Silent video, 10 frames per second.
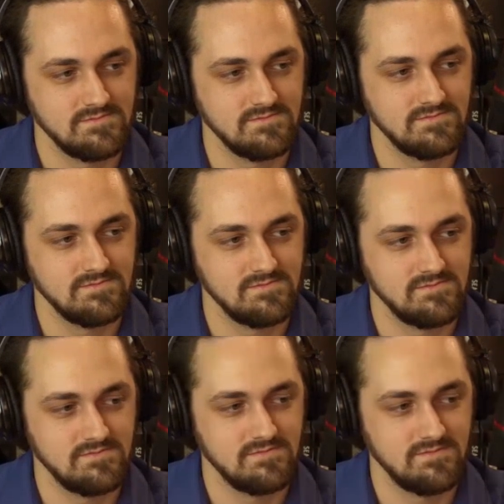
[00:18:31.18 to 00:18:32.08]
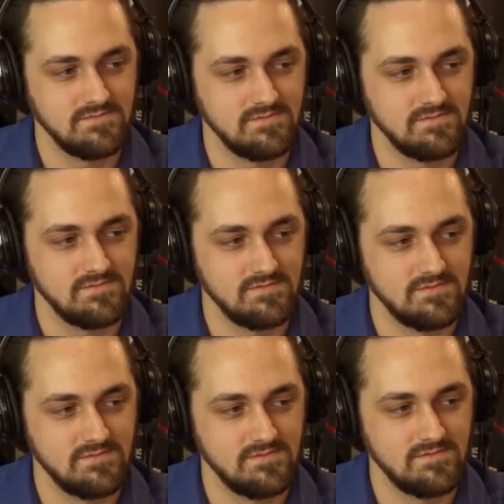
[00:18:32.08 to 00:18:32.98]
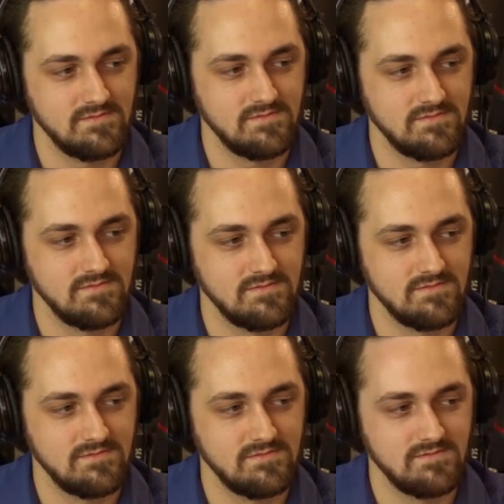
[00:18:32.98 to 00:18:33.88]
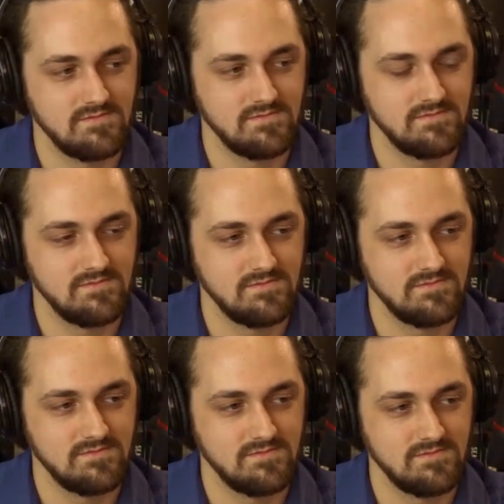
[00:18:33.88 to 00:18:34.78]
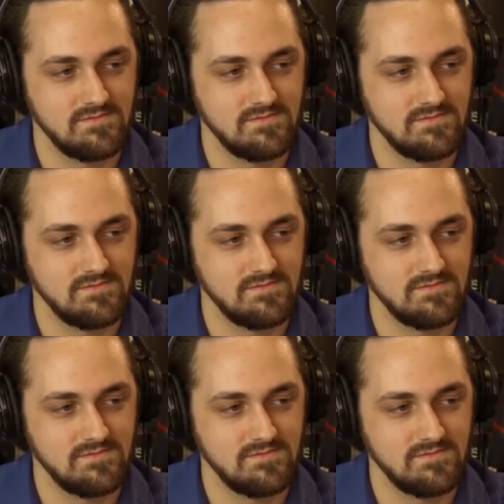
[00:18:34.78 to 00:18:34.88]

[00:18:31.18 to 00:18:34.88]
No words are spoken by the person on screen.